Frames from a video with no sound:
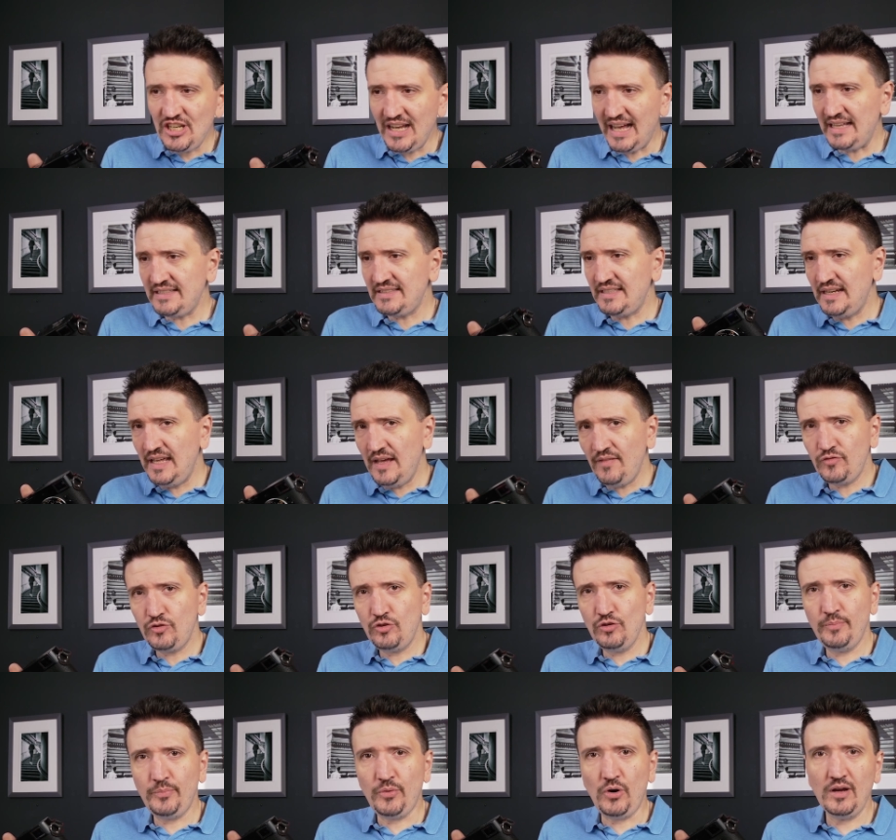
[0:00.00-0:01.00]
just an
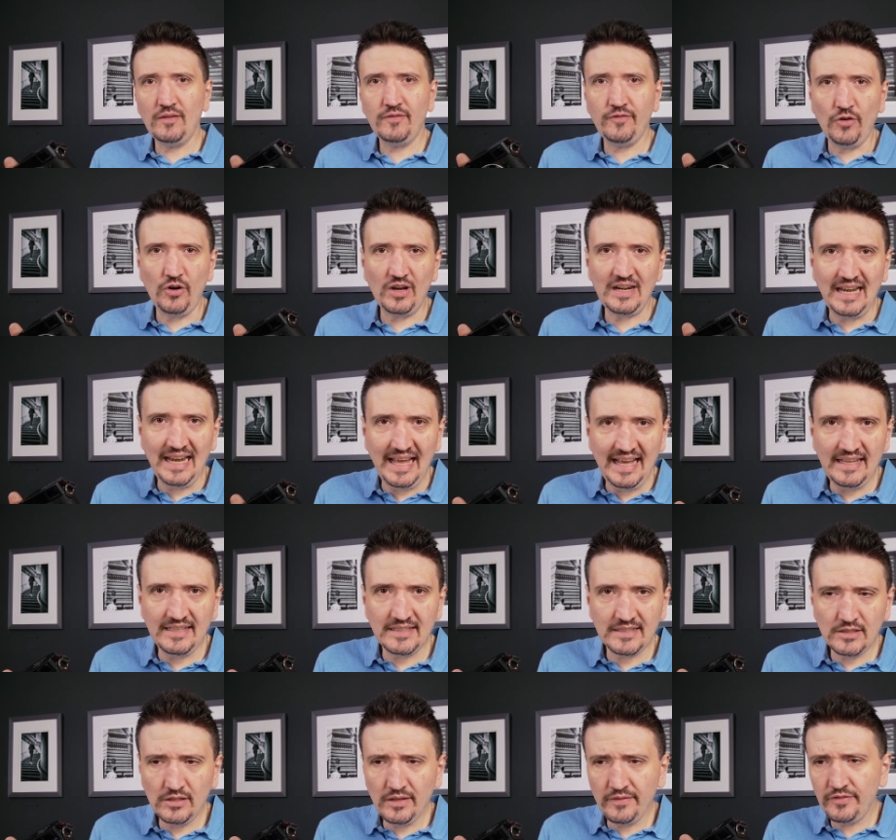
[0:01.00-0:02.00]
f2.4
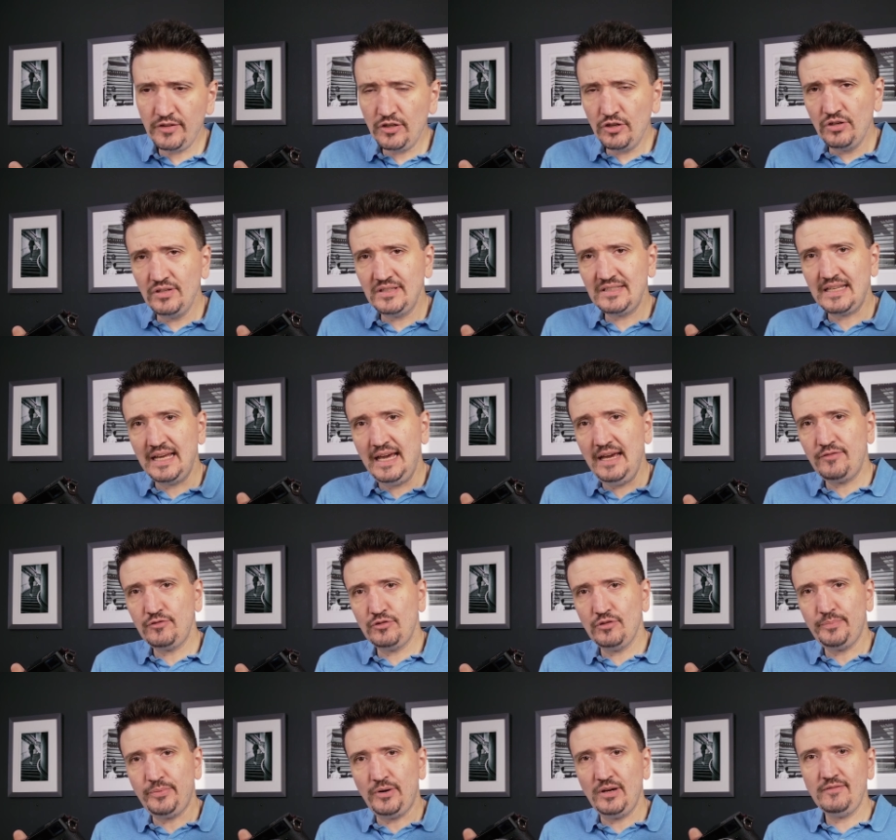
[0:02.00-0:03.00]
lens. You've used
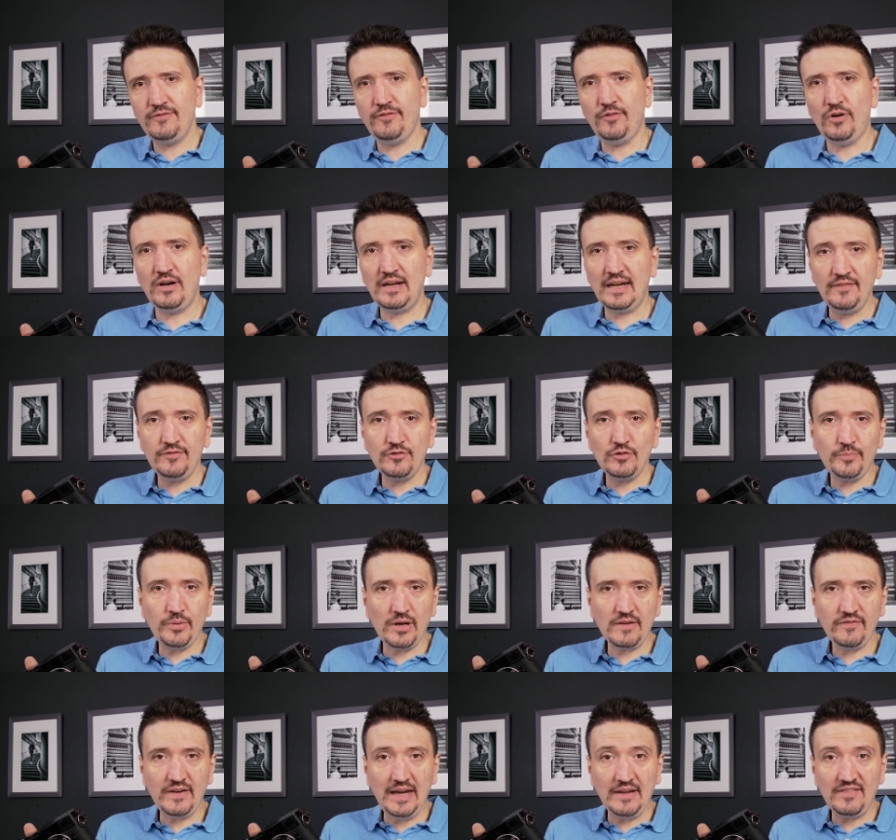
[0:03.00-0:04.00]
f2.4,
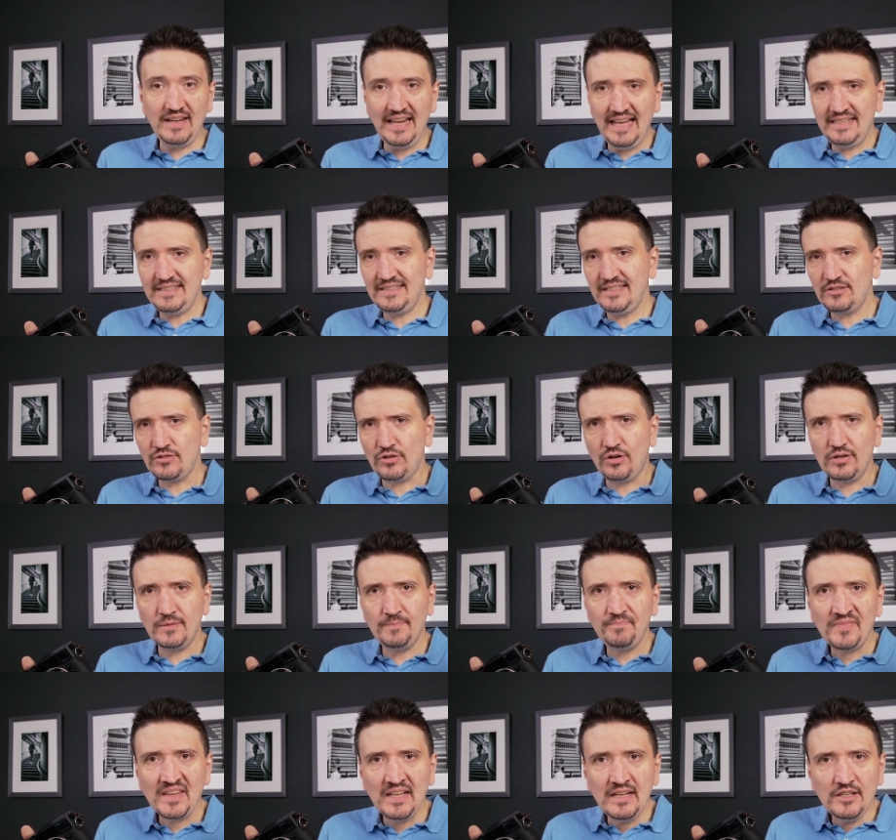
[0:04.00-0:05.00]
f2.5 lenses
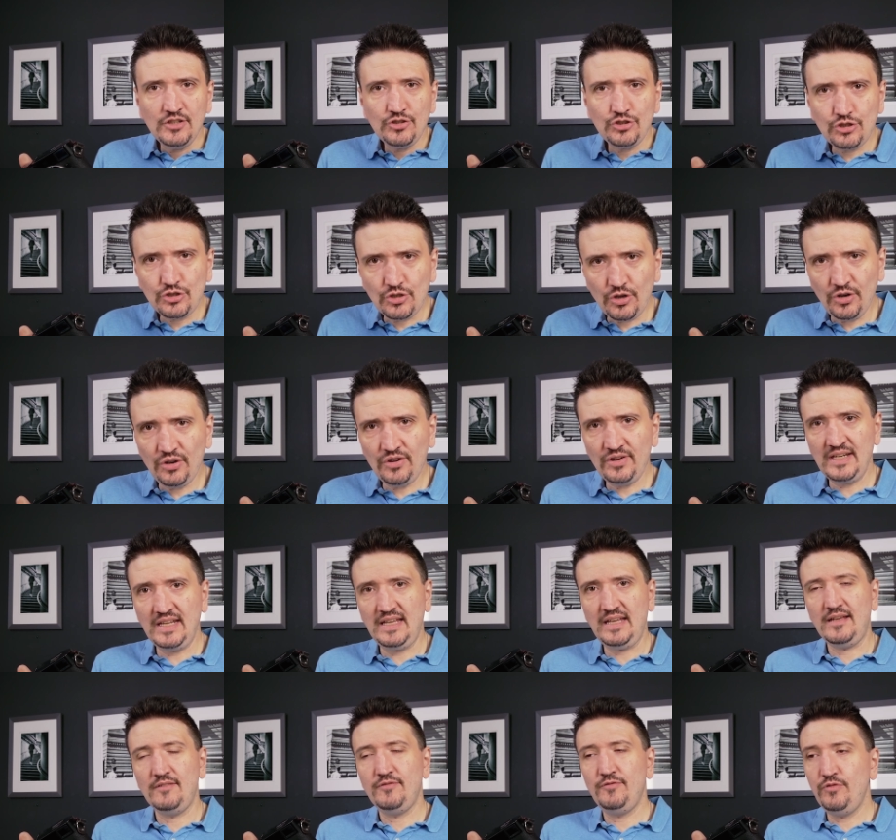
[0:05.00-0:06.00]
on
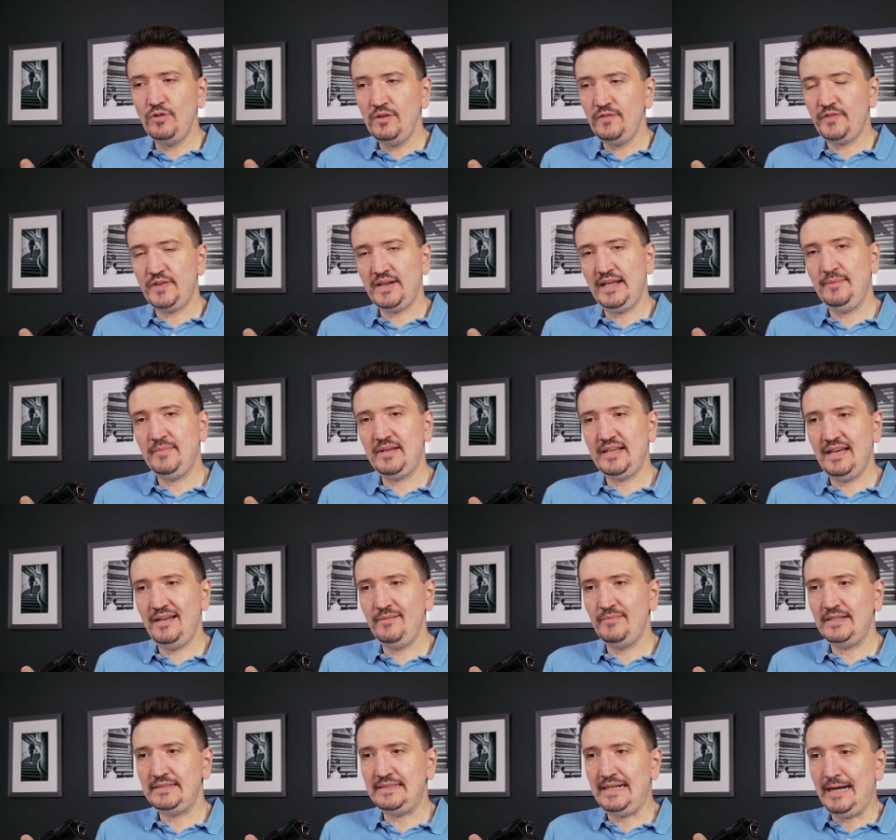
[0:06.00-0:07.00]
Sony full frame
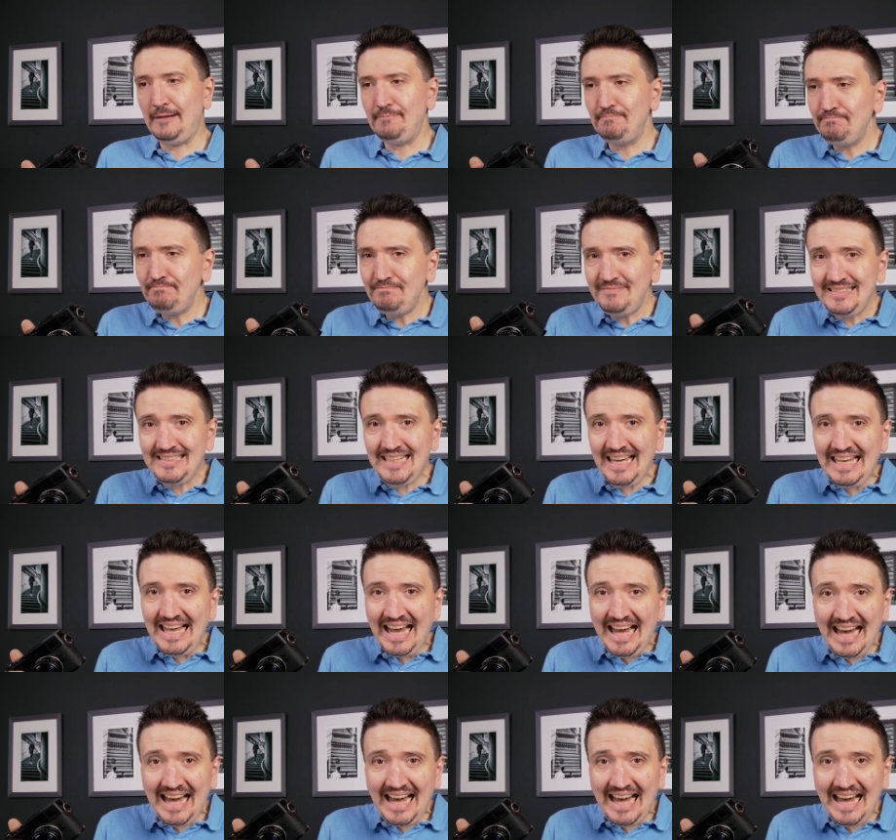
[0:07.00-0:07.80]
camera. They